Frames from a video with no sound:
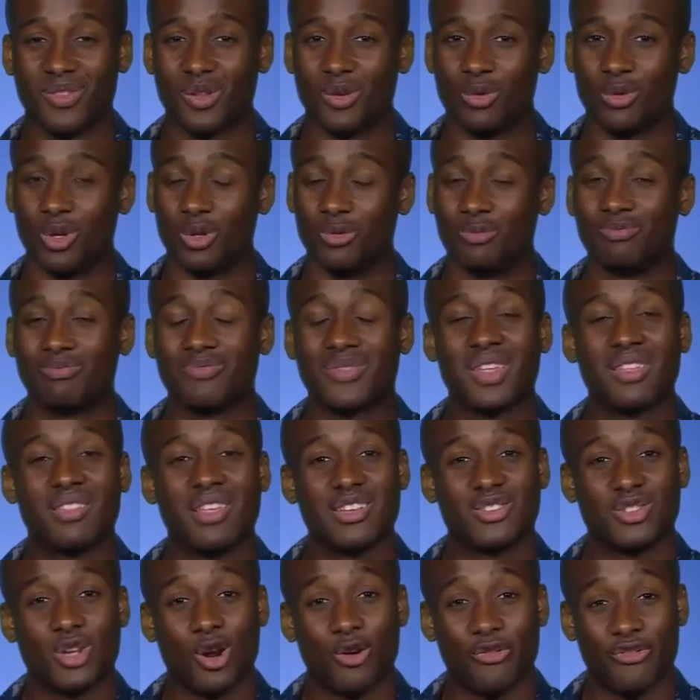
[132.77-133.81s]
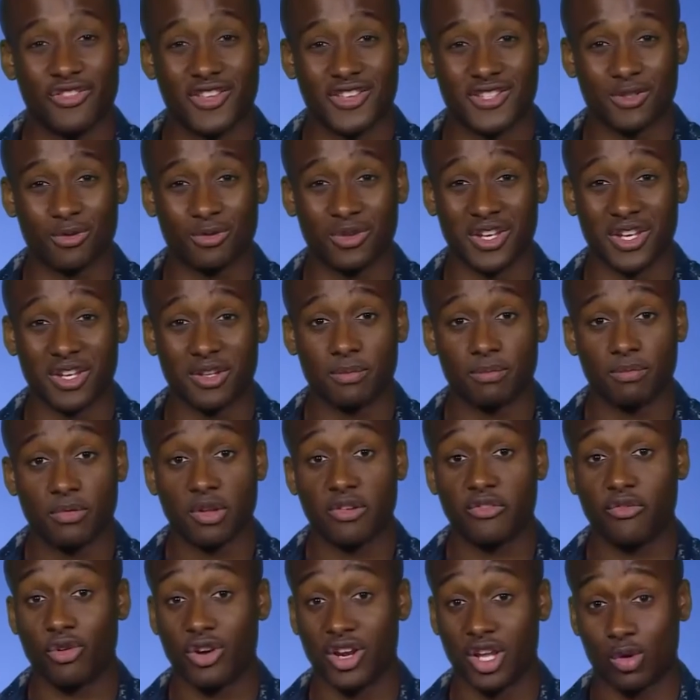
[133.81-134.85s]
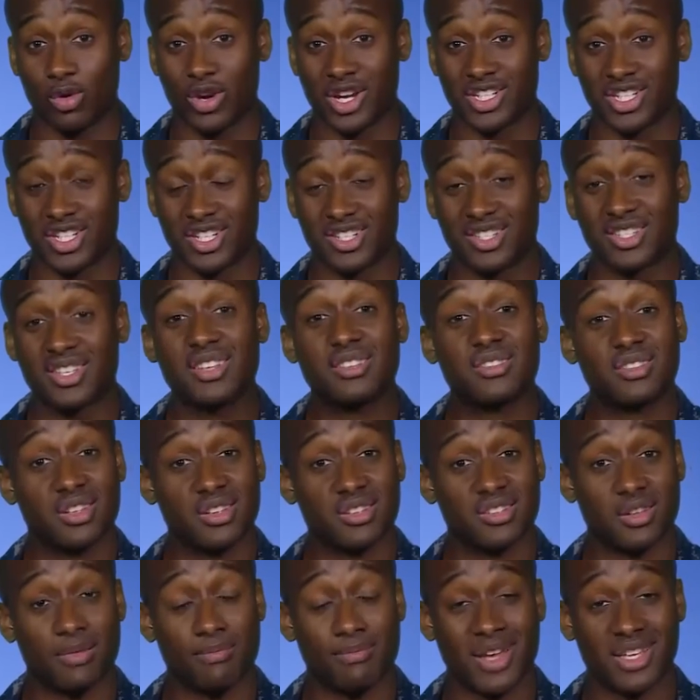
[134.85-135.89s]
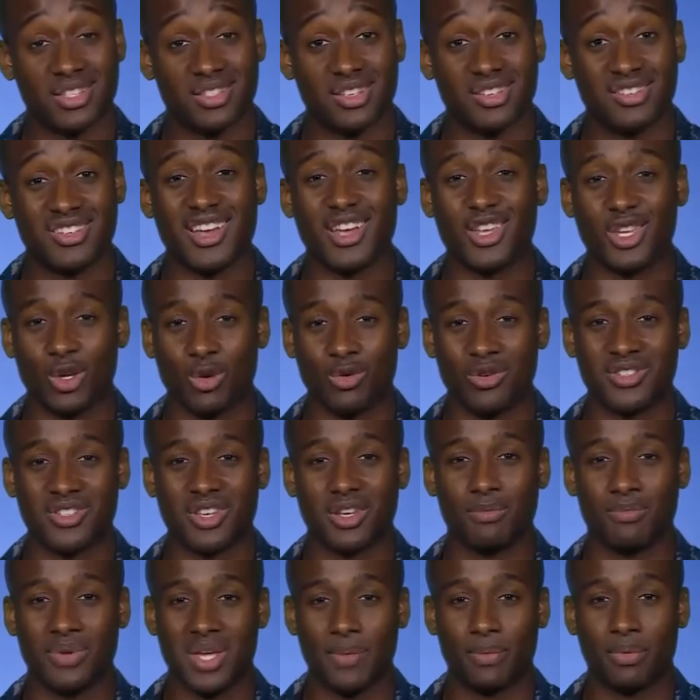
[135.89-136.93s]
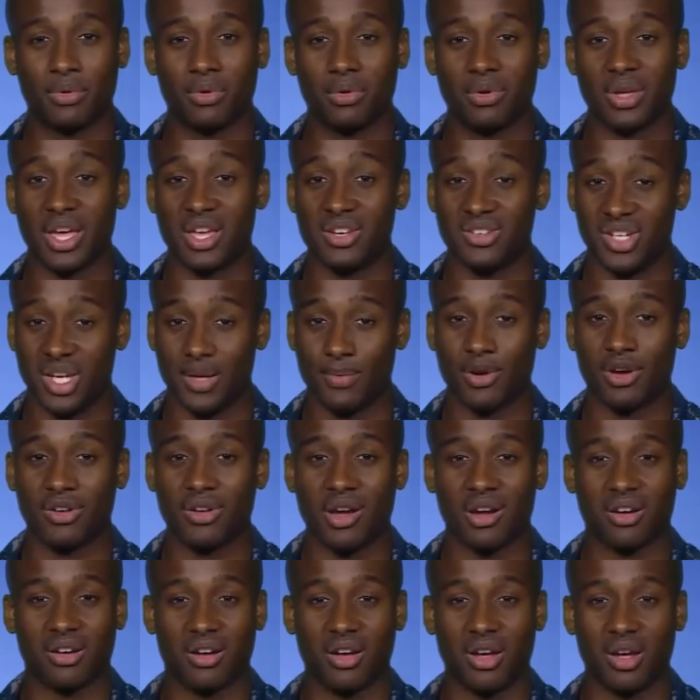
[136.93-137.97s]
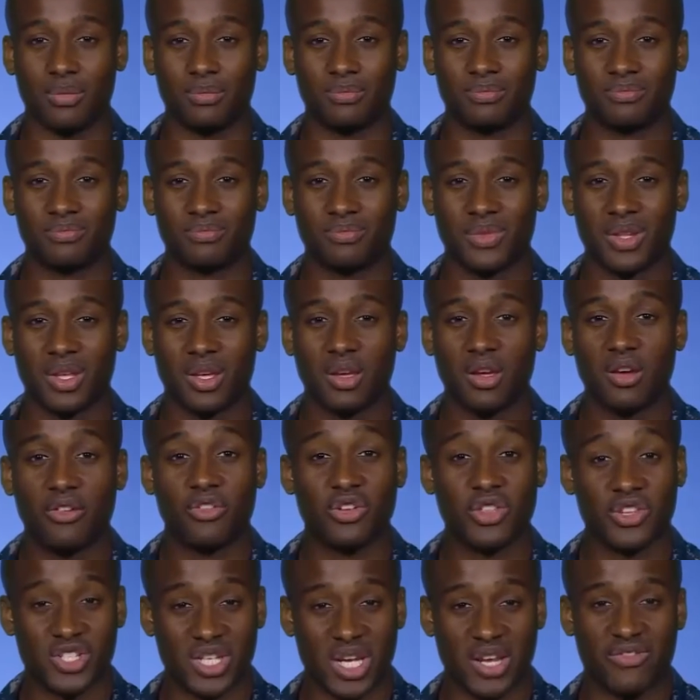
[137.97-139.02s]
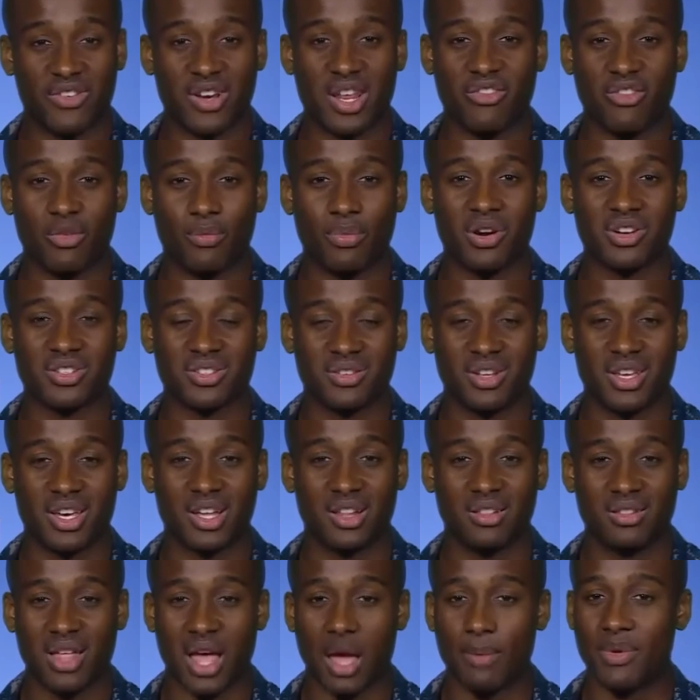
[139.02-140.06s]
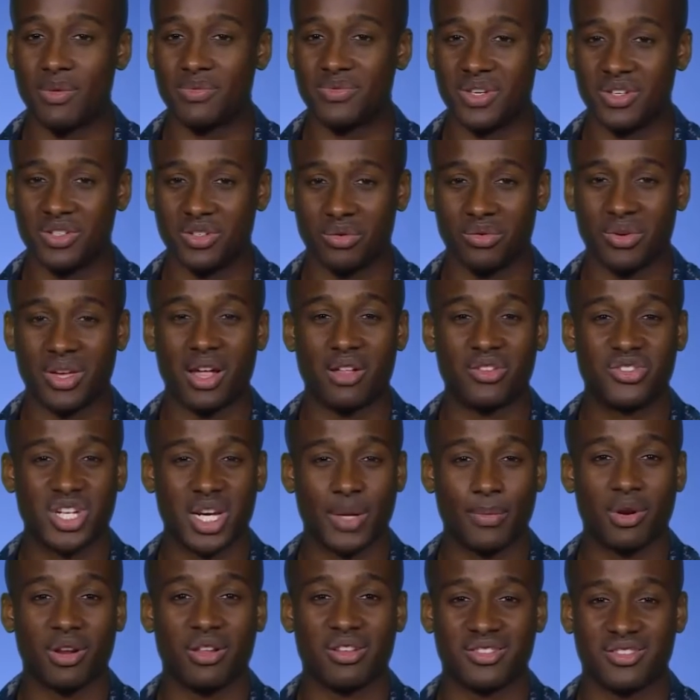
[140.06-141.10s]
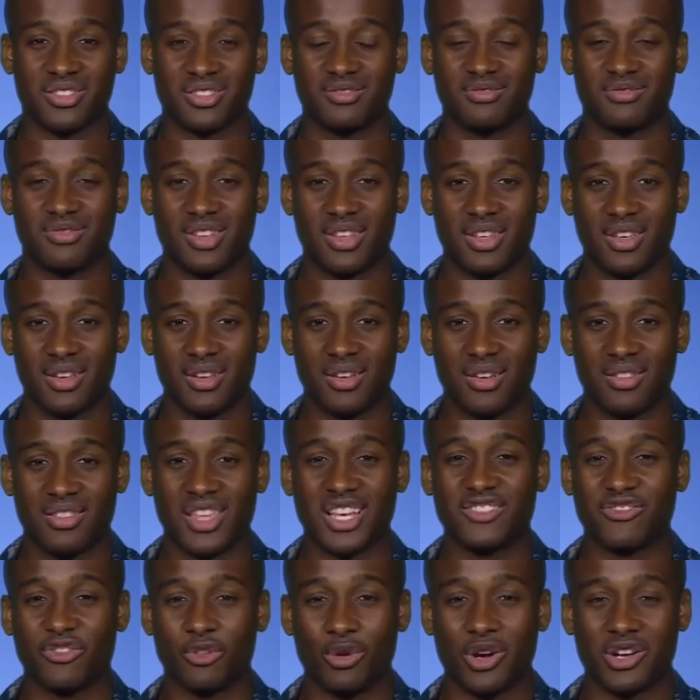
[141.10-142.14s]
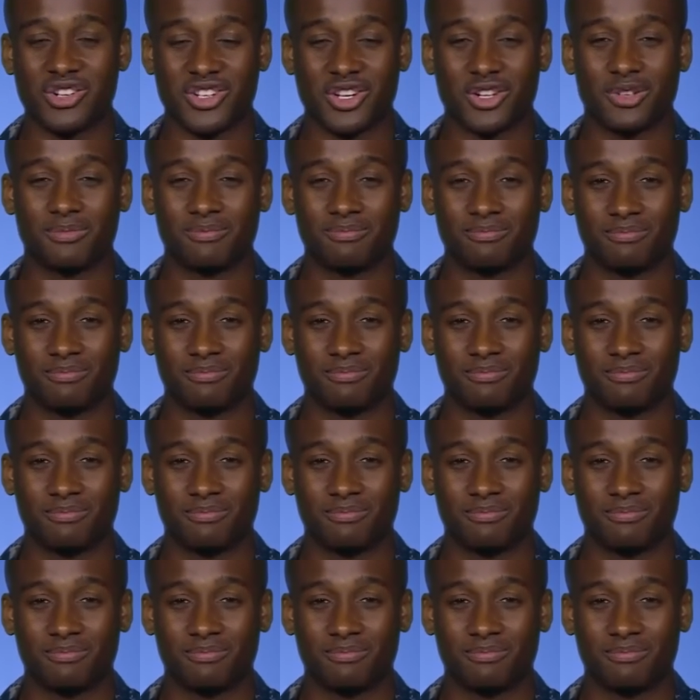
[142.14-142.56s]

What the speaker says: Well, that's all for this week. For any questions, send us a message at usnpeople@gmail.com. For the Chief of Naval Personnel, I'm MC2 LJ Burleson. Thanks for watching.